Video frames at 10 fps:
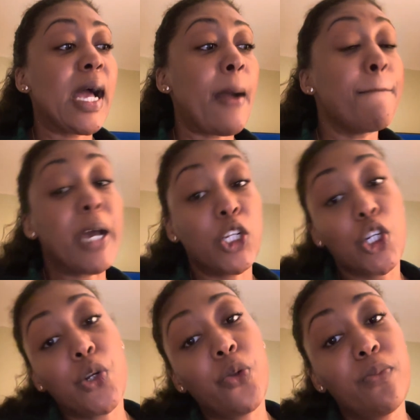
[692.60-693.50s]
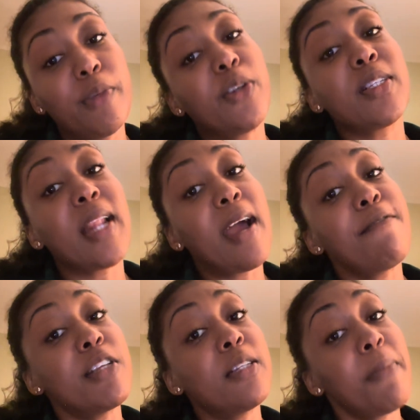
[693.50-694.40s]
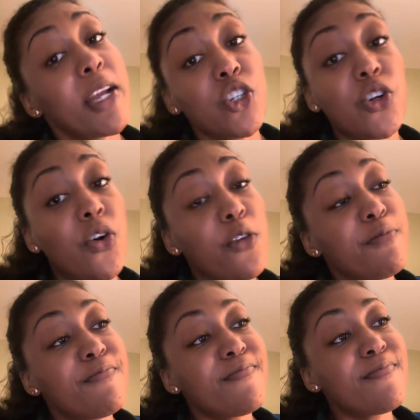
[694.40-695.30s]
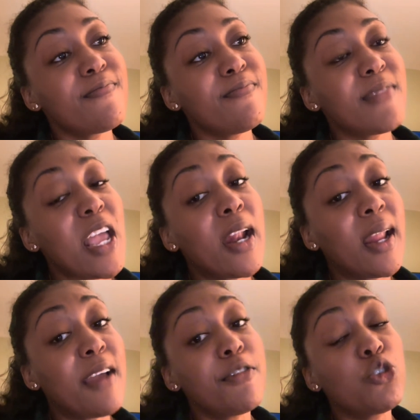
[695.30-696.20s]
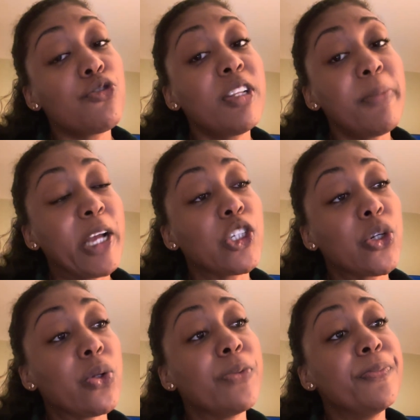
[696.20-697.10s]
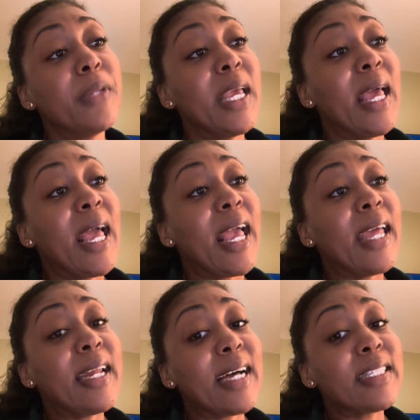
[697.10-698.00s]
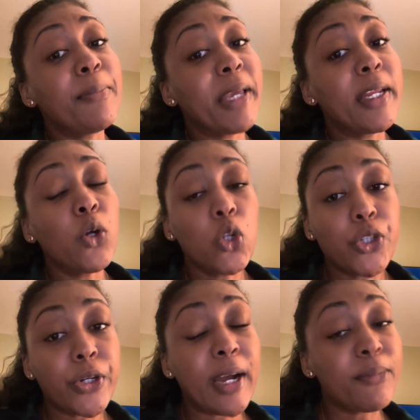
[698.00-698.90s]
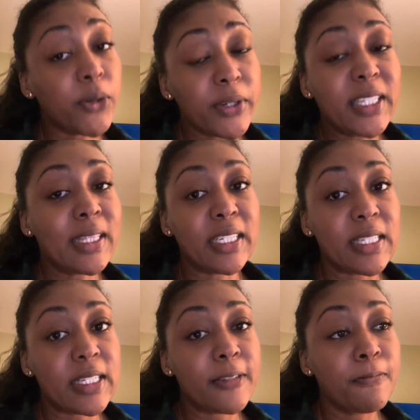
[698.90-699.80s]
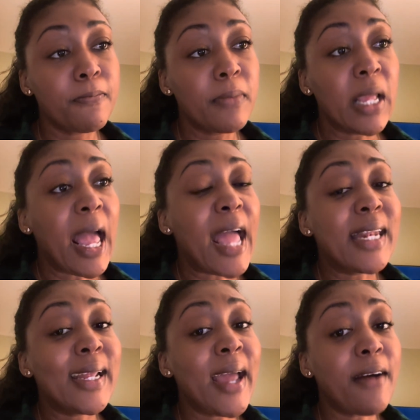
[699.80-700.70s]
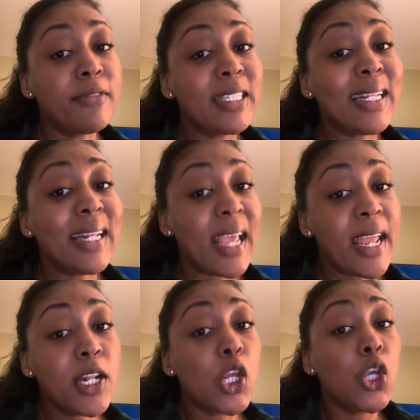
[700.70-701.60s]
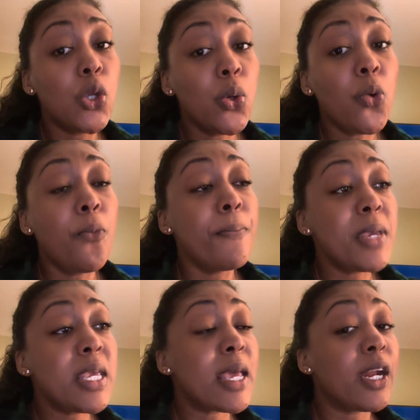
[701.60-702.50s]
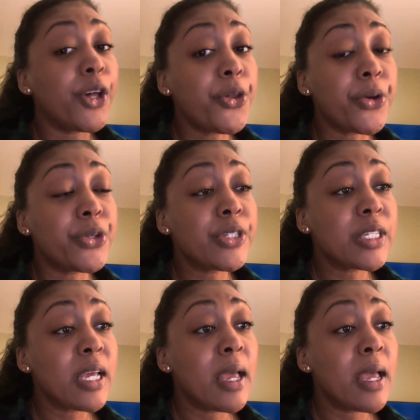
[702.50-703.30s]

magical, because life is magical. Life is truly magical. And as I'm getting older, I'm learning this. And they have delayed you, me, and others